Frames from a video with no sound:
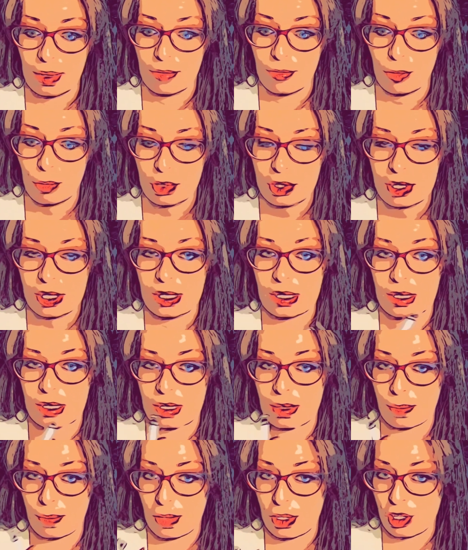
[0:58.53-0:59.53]
forced into
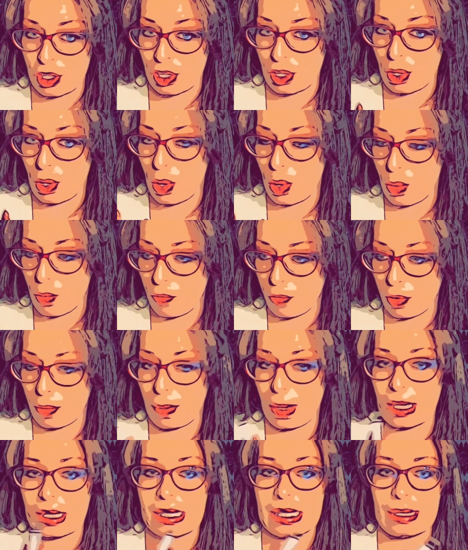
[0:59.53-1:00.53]
submission over
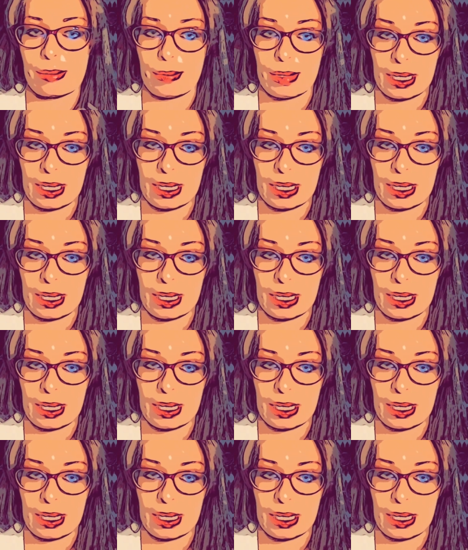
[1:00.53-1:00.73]
makes somebody